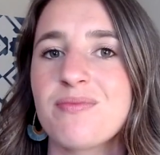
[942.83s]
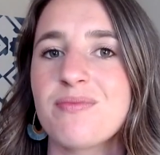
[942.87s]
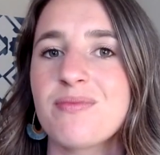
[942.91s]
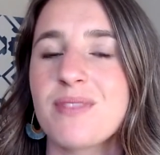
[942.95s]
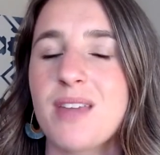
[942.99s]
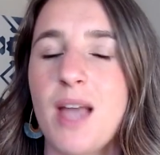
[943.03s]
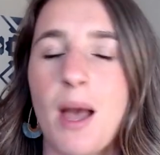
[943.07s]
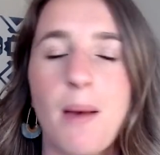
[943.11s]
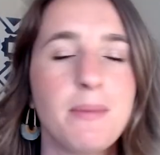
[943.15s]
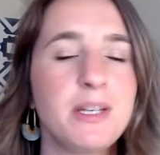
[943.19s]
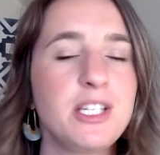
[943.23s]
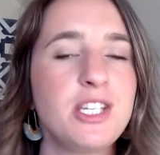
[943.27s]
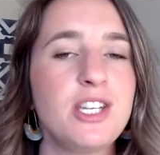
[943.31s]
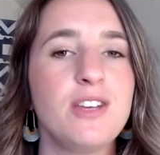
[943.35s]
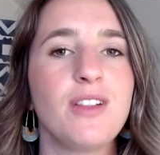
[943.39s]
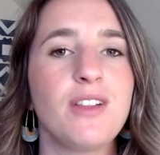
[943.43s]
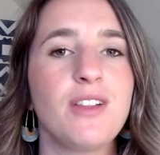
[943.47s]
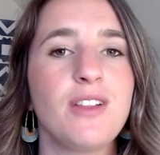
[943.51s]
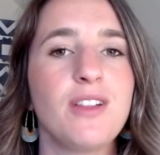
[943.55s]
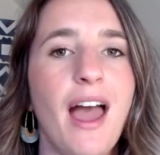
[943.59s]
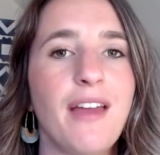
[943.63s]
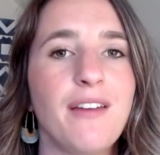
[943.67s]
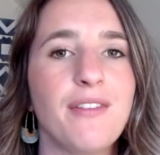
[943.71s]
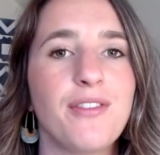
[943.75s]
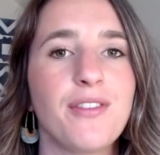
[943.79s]
coming to you
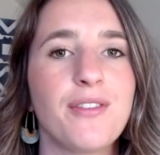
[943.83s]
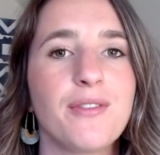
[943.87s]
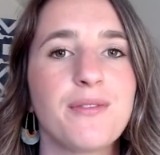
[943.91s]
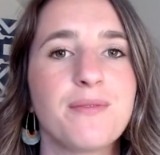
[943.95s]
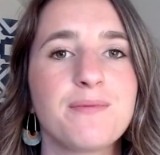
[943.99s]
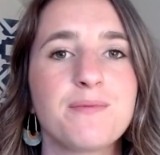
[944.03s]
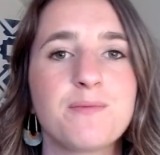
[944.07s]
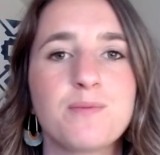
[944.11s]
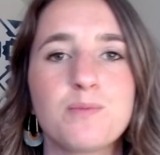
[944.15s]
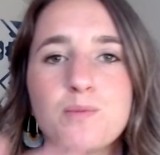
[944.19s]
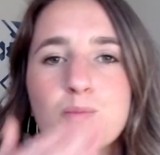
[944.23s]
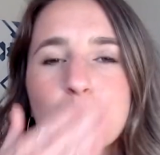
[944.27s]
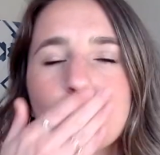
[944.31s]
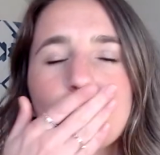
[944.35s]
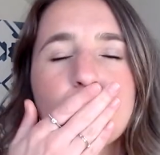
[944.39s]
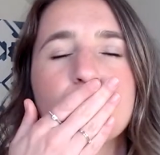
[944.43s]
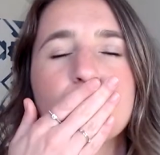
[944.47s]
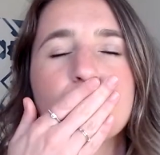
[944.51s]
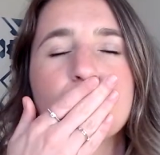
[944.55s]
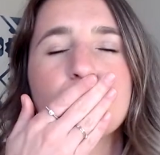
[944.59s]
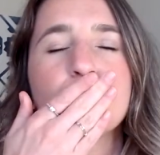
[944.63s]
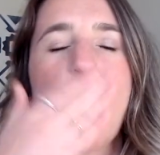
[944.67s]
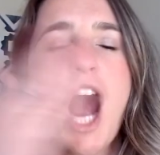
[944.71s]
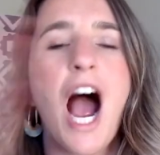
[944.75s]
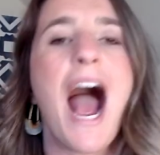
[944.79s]
live.
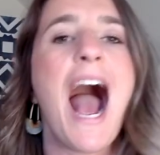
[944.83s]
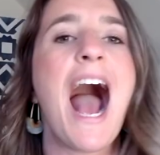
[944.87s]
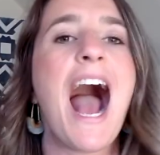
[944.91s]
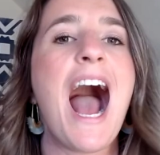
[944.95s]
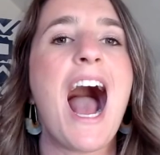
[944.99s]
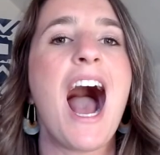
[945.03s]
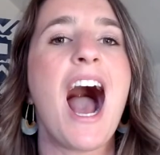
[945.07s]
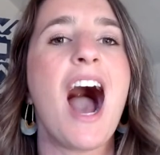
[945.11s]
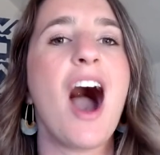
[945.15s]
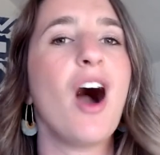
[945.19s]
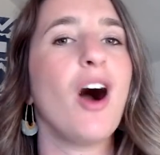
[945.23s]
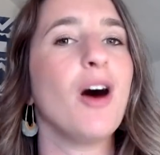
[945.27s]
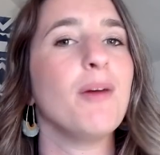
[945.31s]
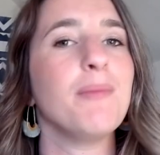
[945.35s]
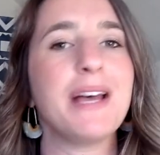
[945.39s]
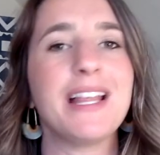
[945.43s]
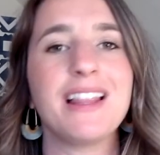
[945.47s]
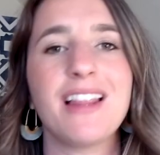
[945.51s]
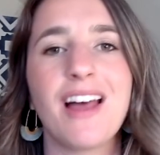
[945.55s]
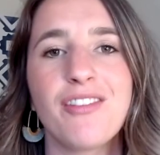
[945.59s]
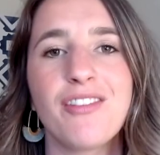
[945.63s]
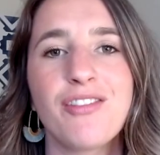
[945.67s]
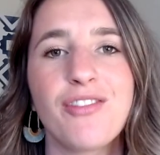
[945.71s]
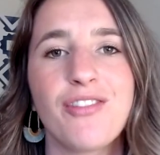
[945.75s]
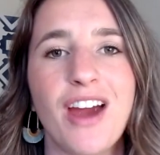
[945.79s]
All my
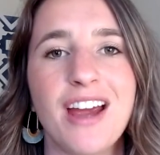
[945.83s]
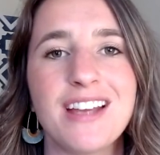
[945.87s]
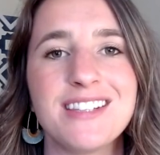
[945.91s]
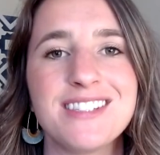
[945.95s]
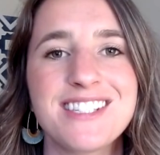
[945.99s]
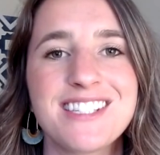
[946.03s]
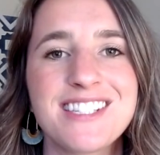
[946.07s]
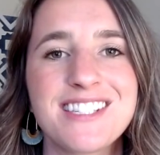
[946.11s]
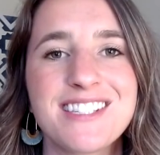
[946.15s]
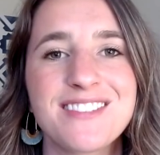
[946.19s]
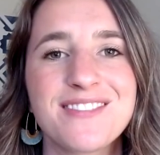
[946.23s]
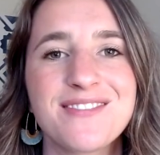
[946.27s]
love, friends.